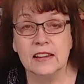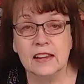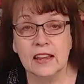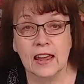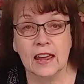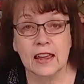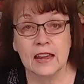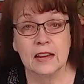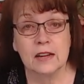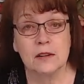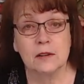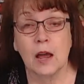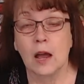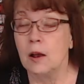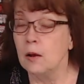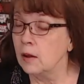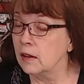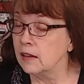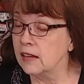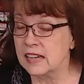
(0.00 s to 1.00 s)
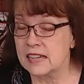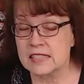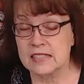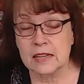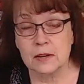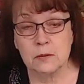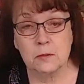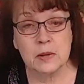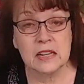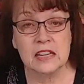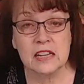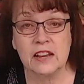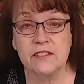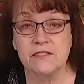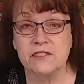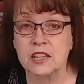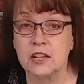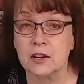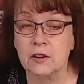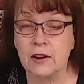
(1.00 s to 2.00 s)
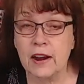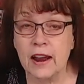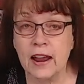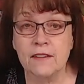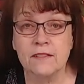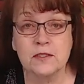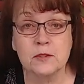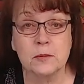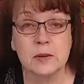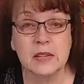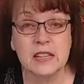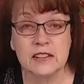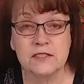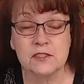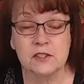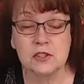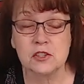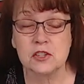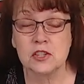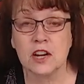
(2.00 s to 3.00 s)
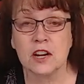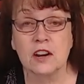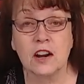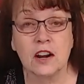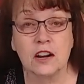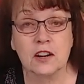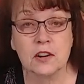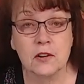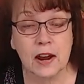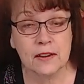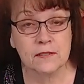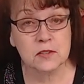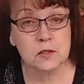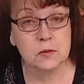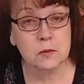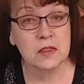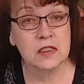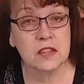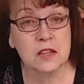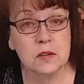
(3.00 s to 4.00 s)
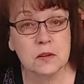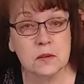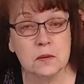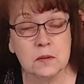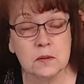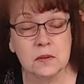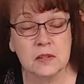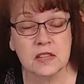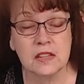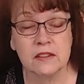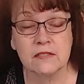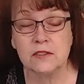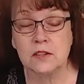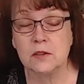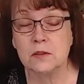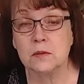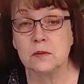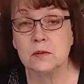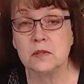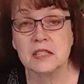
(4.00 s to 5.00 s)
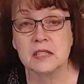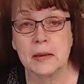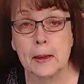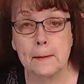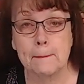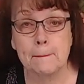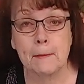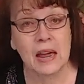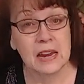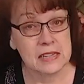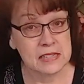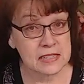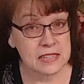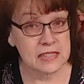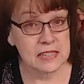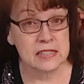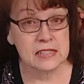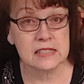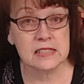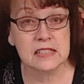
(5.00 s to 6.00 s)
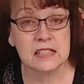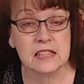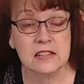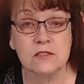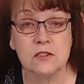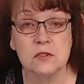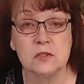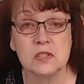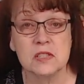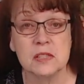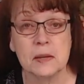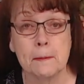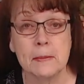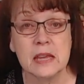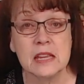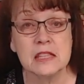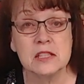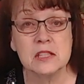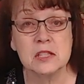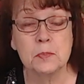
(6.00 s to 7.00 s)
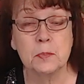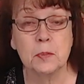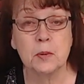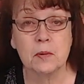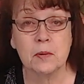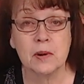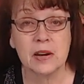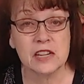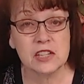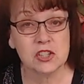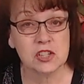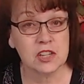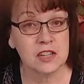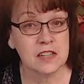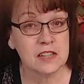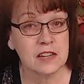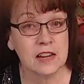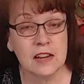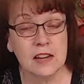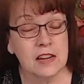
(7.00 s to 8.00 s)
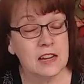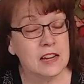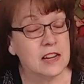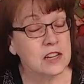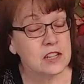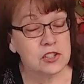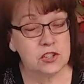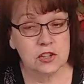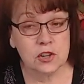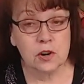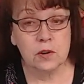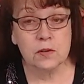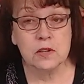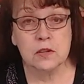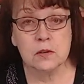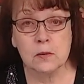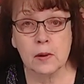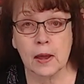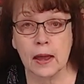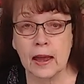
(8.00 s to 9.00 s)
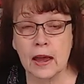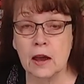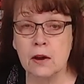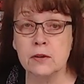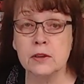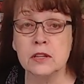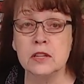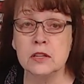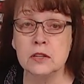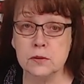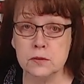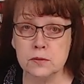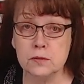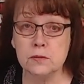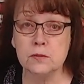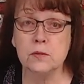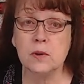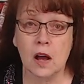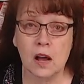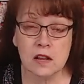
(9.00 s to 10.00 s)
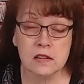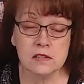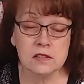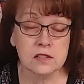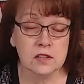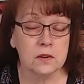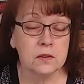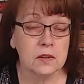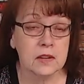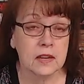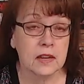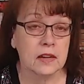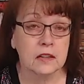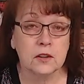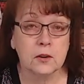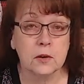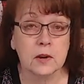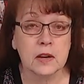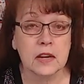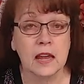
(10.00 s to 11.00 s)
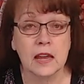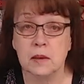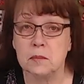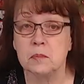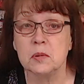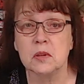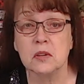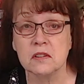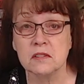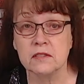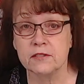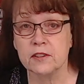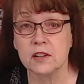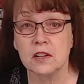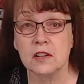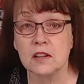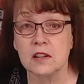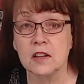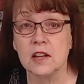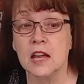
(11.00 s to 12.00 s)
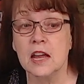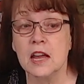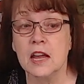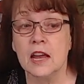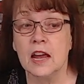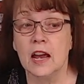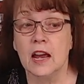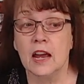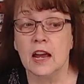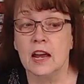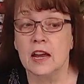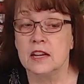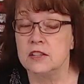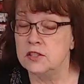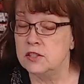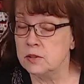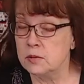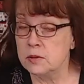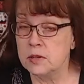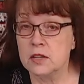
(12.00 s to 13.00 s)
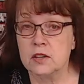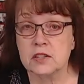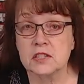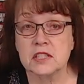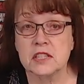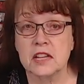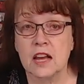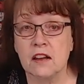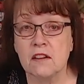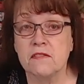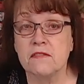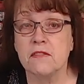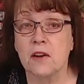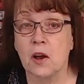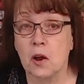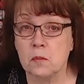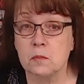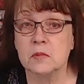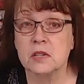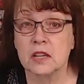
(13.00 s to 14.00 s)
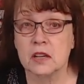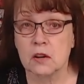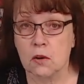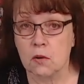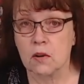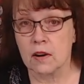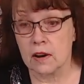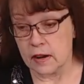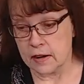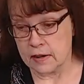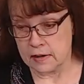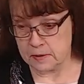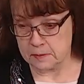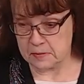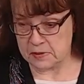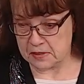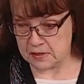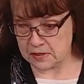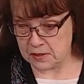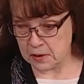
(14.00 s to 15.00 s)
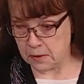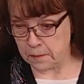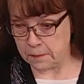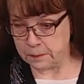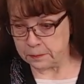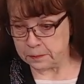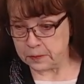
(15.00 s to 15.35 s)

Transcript: And like I said, we love to craft. We love to share our crafts with you, give you some ideas, give you some inspiration, show you how you also can create beautiful do it yourself home decor items. So